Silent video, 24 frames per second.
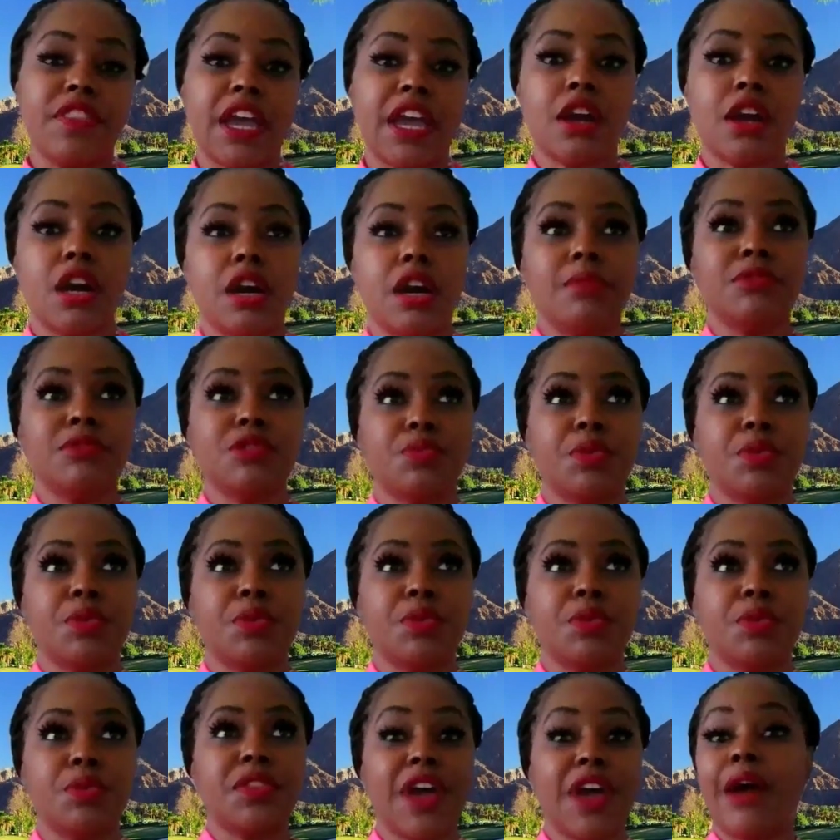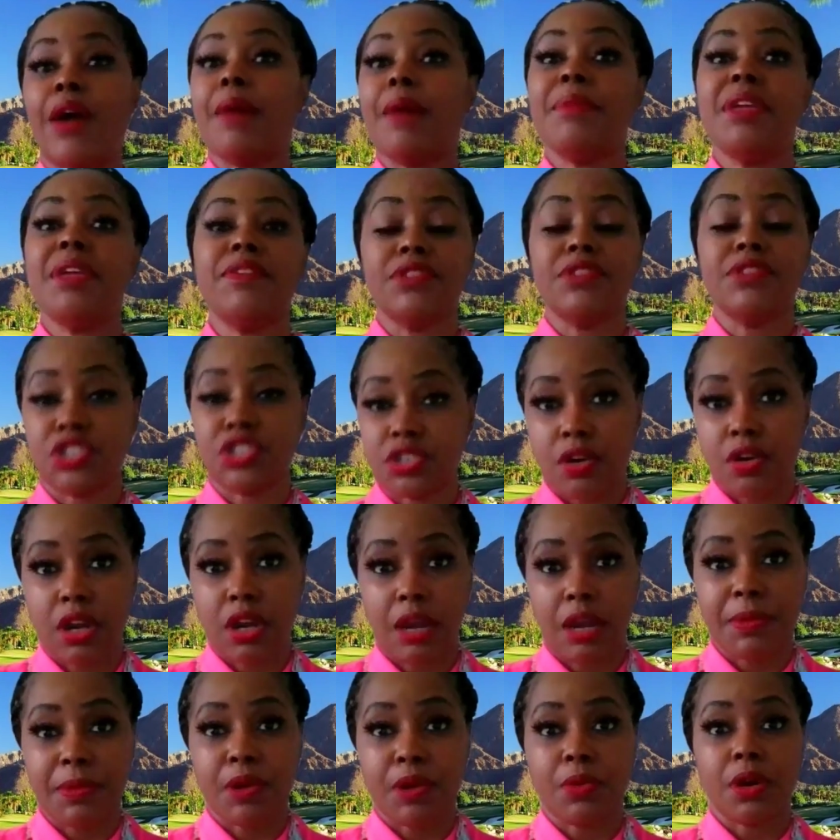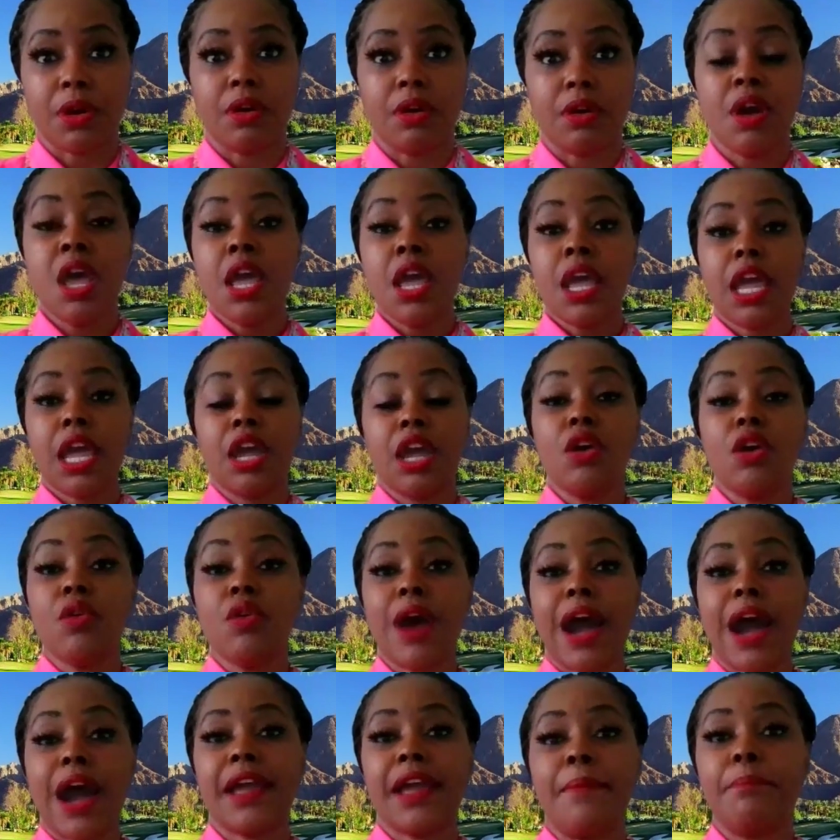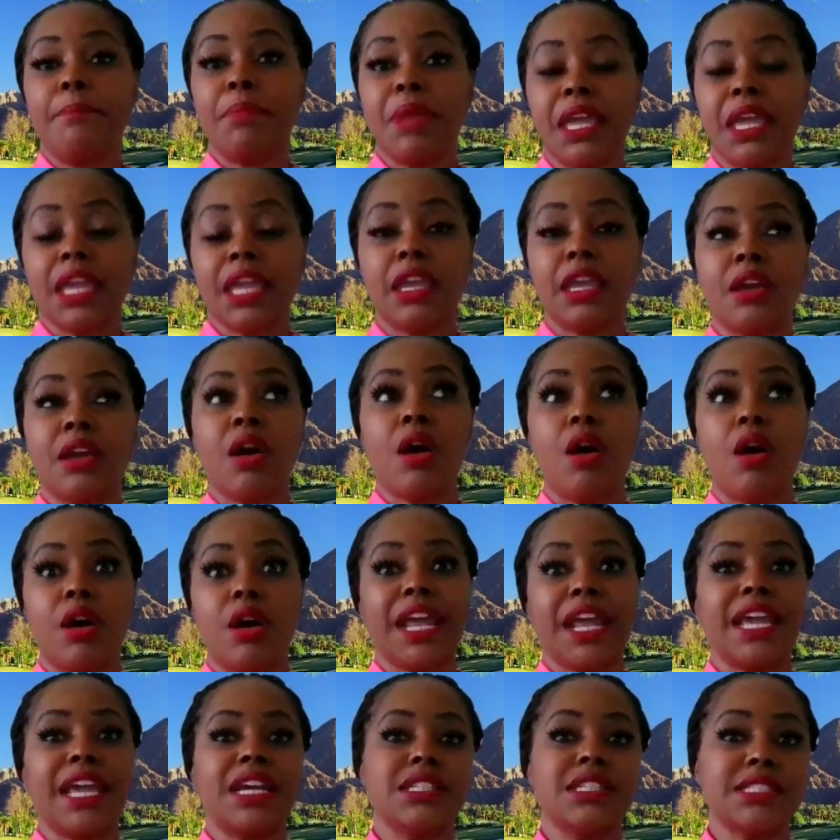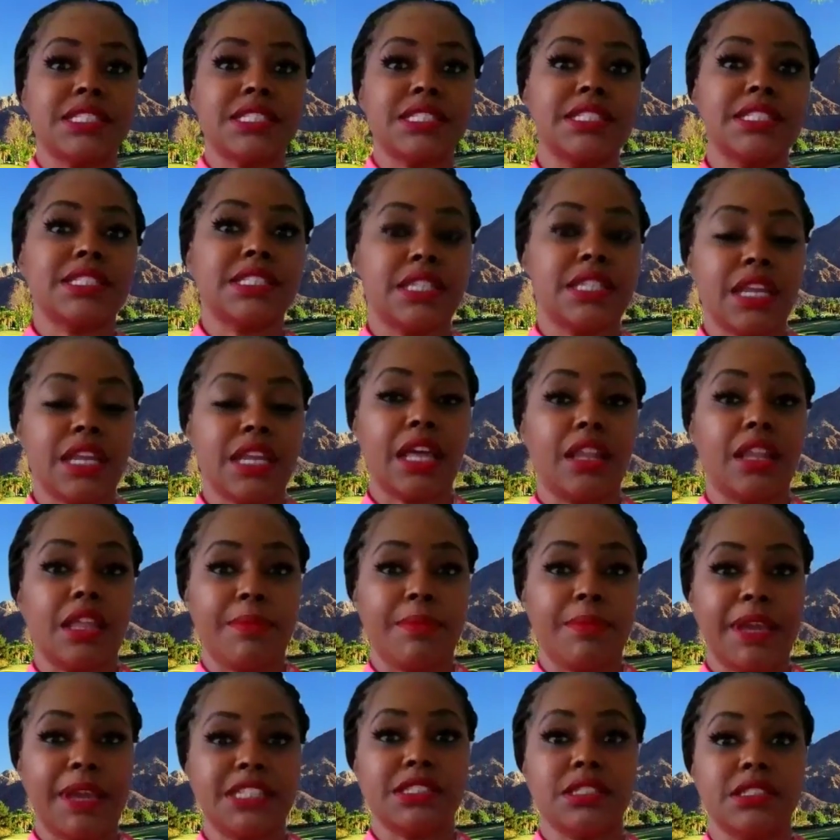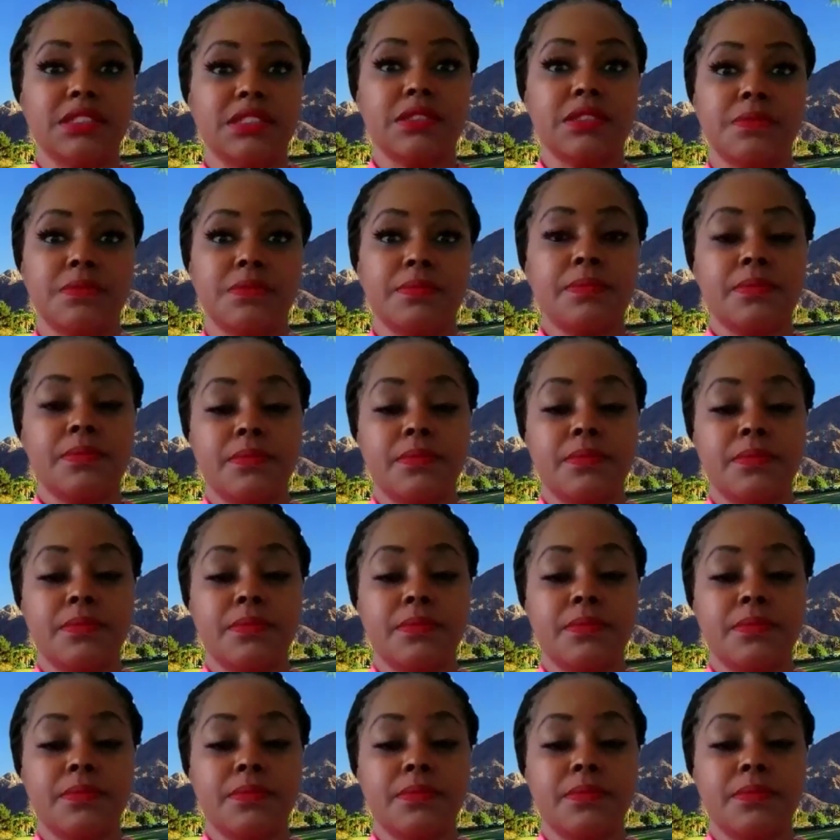That comes with how I'm even showing up in the world and who I am being on a consistent daily basis.